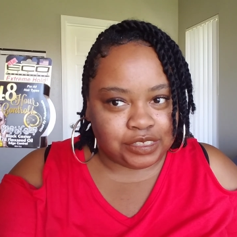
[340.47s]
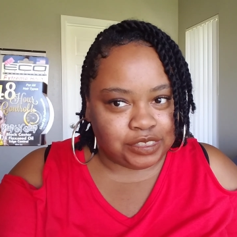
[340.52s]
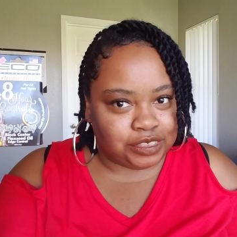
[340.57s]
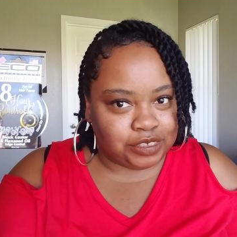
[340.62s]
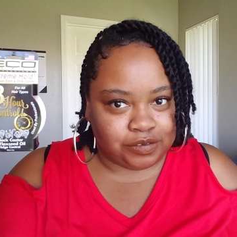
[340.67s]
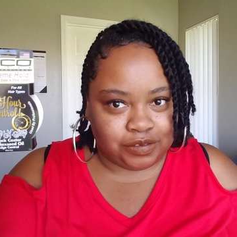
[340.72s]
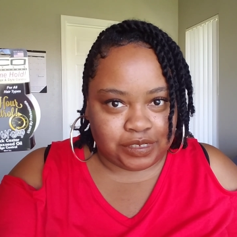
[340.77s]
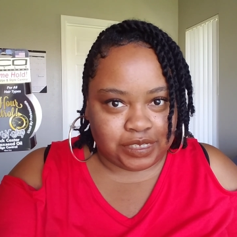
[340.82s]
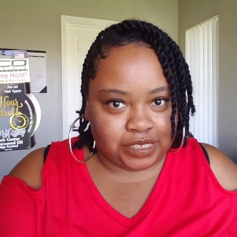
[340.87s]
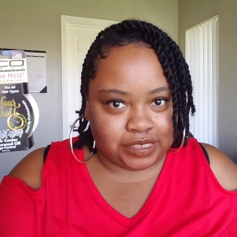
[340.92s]

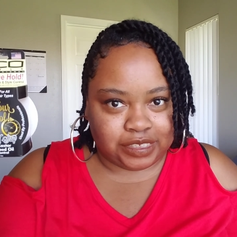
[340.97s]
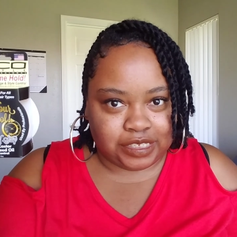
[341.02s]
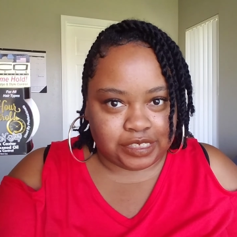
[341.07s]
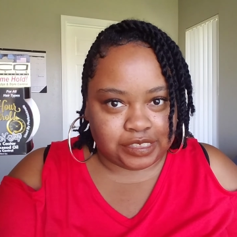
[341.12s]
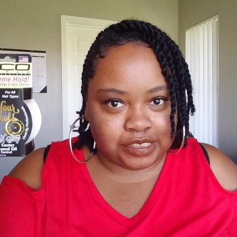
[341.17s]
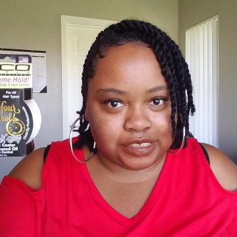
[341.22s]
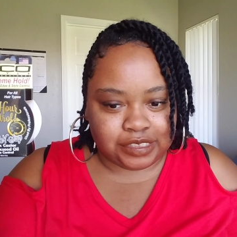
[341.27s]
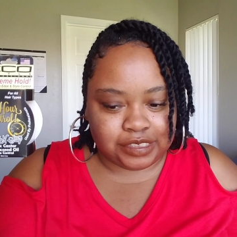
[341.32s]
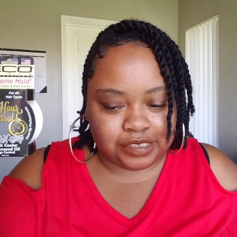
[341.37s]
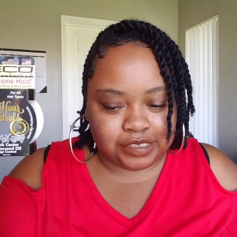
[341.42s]
Don't get
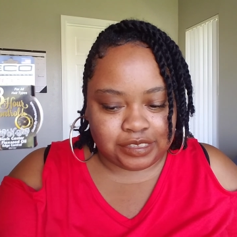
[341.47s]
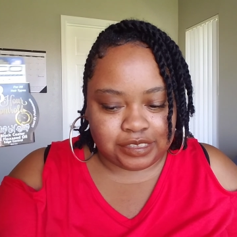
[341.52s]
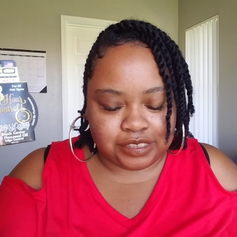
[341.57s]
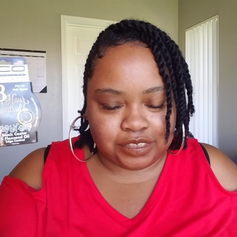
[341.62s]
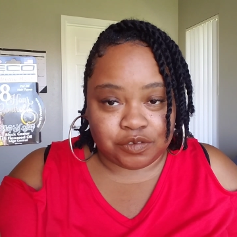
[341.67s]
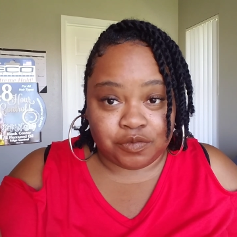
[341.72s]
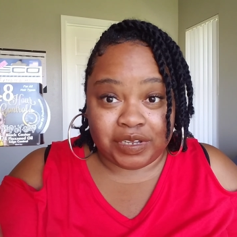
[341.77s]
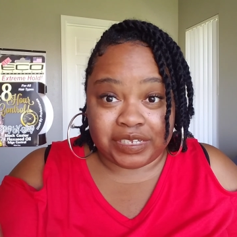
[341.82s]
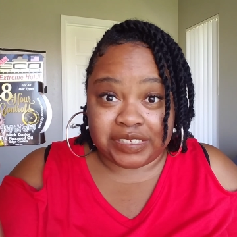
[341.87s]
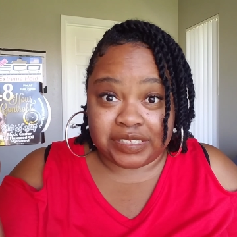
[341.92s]
this.
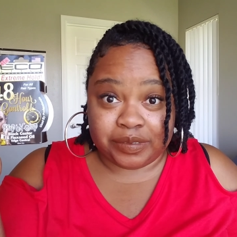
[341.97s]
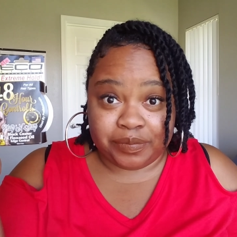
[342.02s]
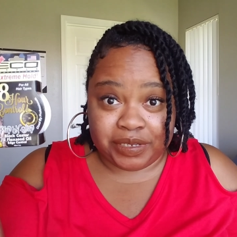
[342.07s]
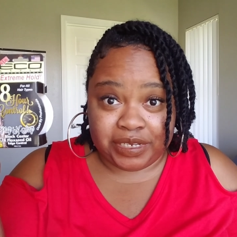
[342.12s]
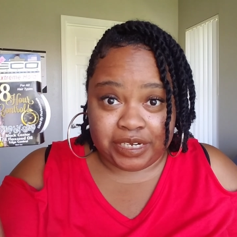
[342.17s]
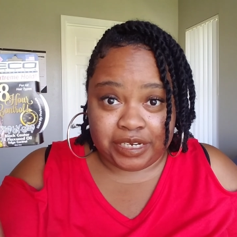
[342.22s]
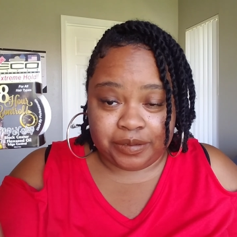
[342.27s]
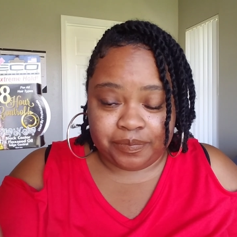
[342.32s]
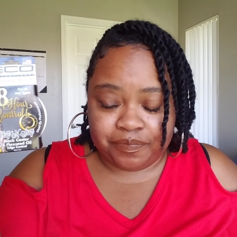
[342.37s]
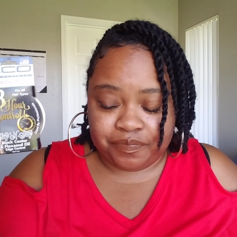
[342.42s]
It's a waste of
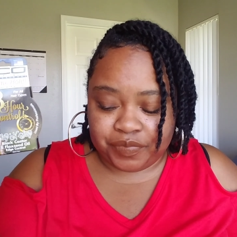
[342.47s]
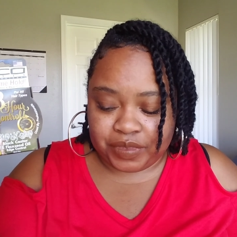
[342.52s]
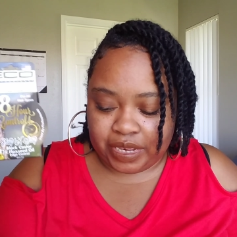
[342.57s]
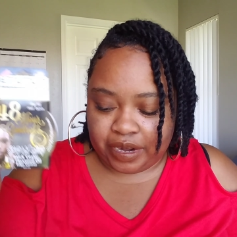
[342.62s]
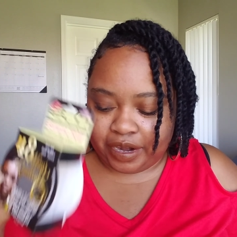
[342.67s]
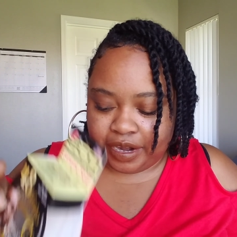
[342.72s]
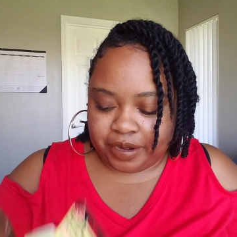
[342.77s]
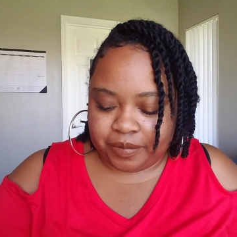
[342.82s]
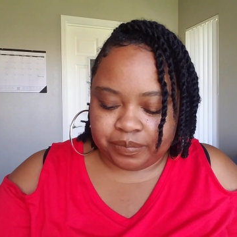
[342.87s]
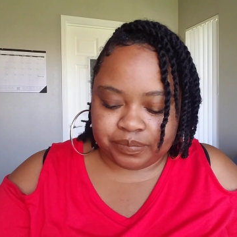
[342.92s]
money.
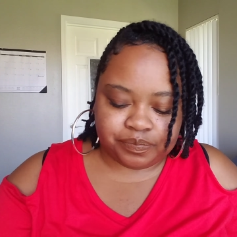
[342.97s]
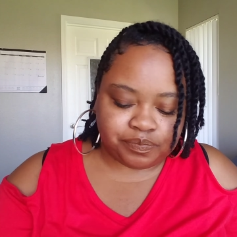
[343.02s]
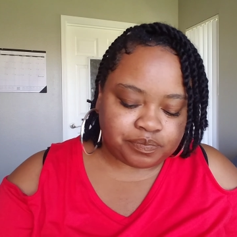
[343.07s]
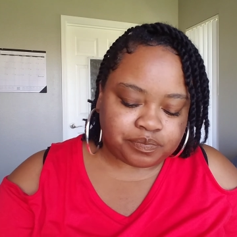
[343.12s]
All right.